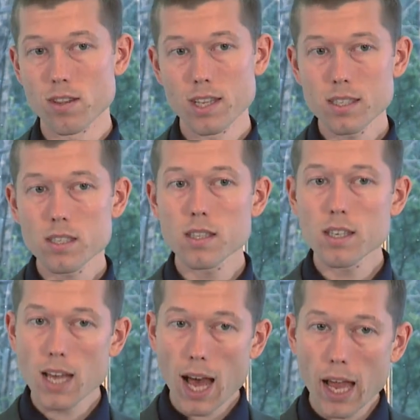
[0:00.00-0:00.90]
This is the
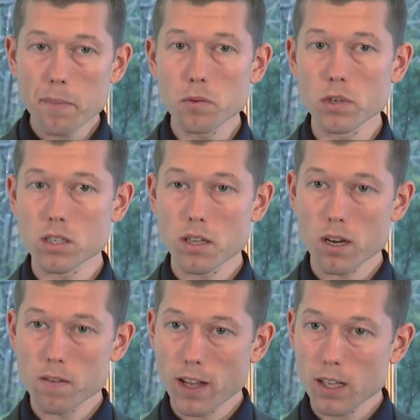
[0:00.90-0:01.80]
time in which they are
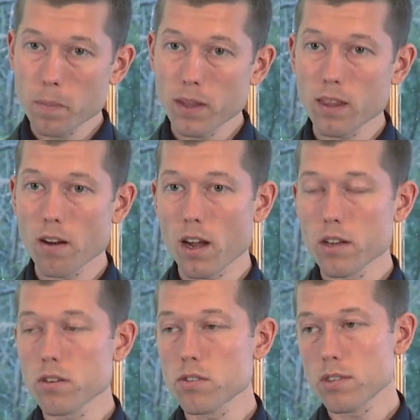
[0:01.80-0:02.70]
developing their
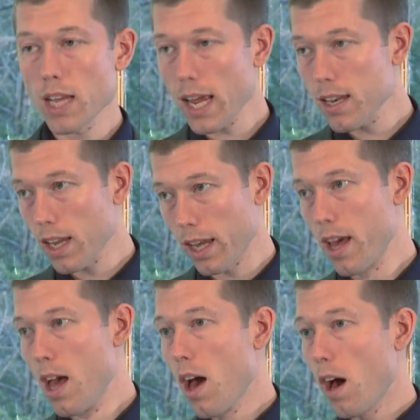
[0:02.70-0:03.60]
understanding
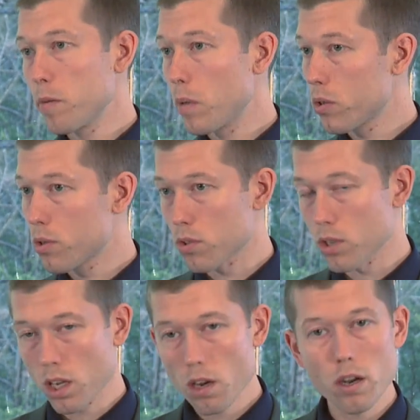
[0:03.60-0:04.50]
of emotional
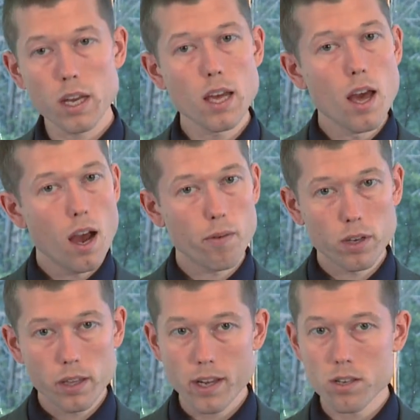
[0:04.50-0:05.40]
security, of
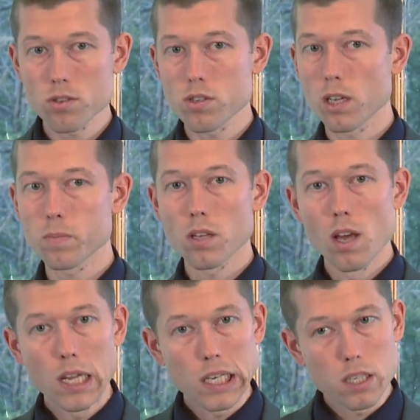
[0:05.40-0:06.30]
relationships,
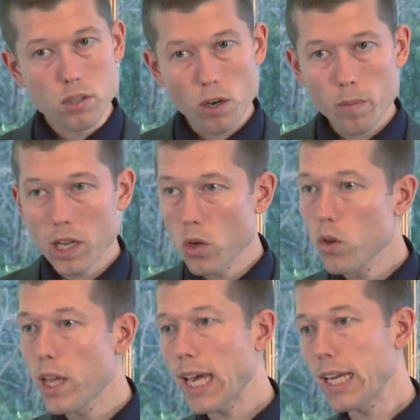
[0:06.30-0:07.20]
determining
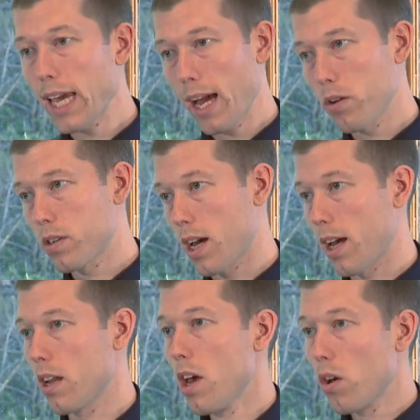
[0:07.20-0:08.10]
who they can count
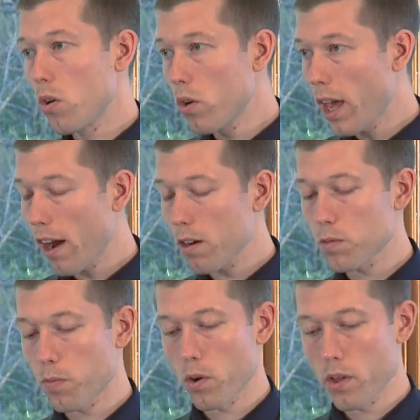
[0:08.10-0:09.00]
on, who
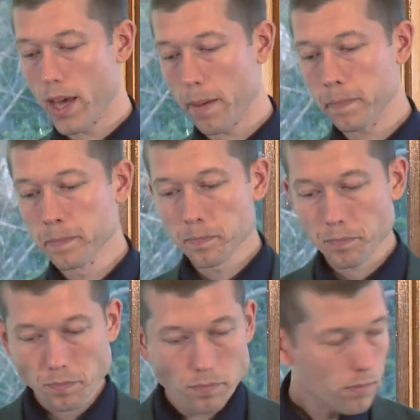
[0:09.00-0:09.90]
cares for them.
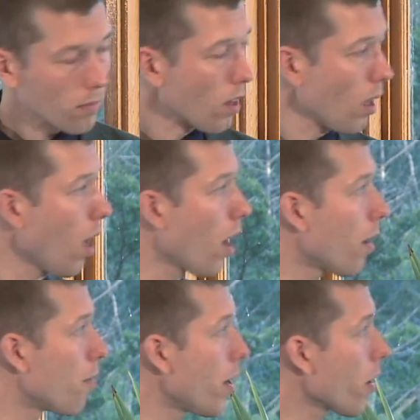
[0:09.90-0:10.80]

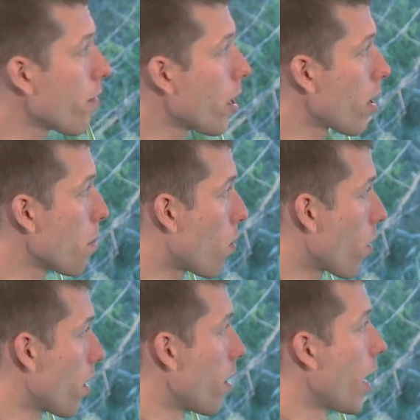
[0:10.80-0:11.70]
Very, very
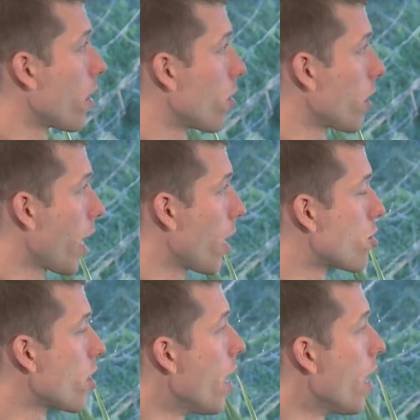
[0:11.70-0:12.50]
important at an early age.